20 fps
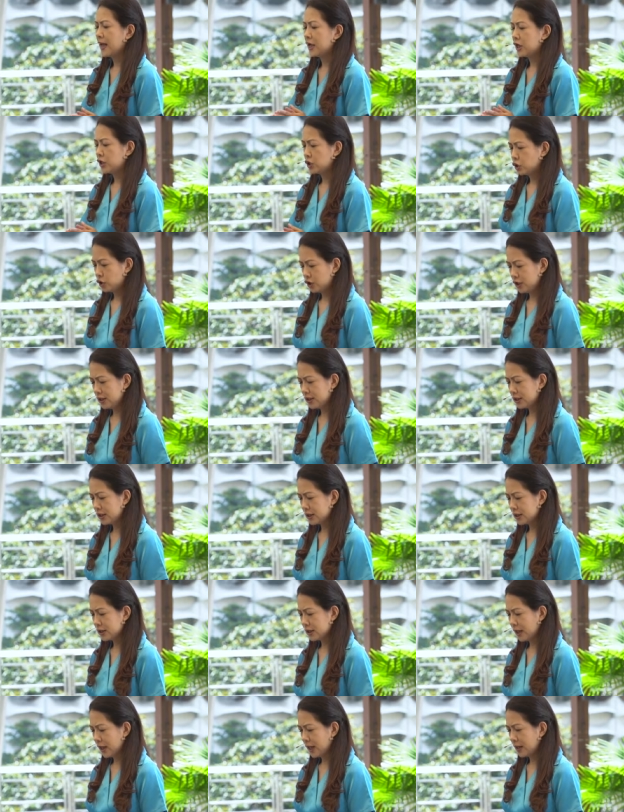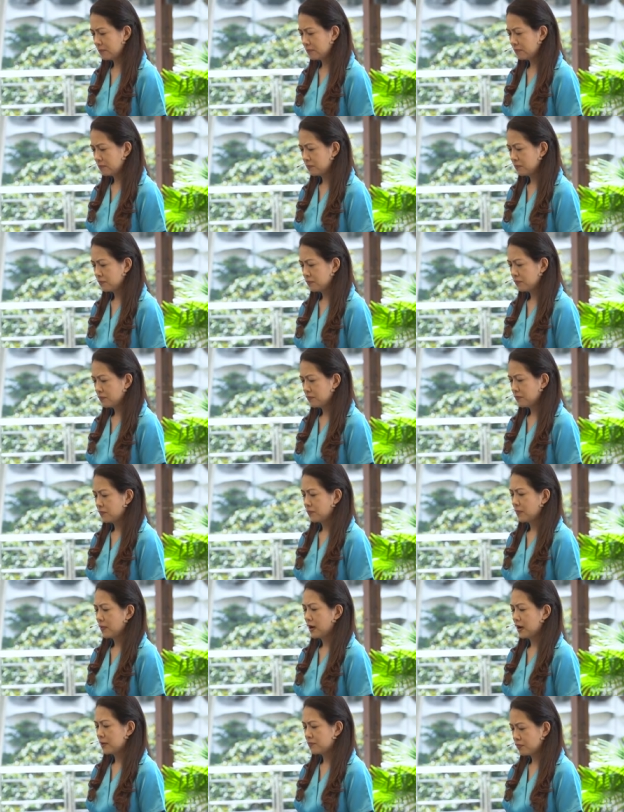In Jesus' name,
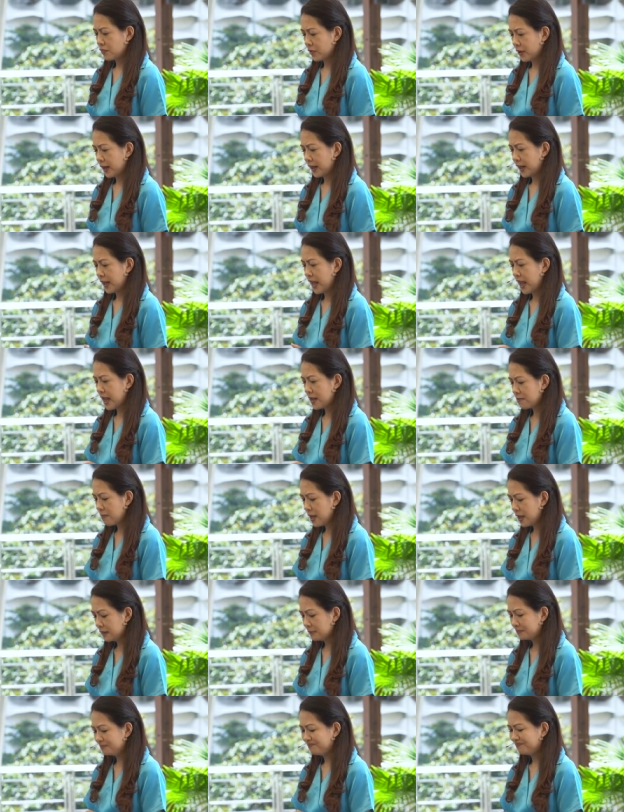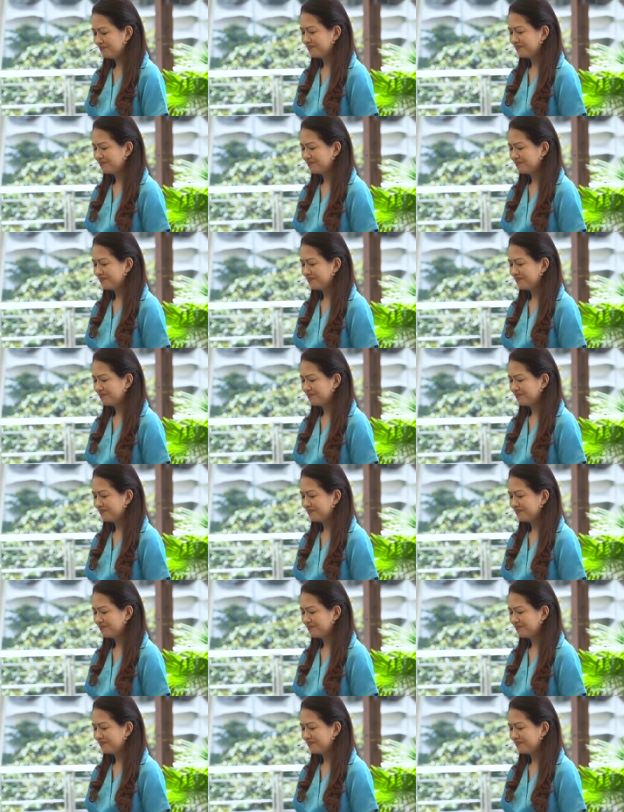I pray. Amen.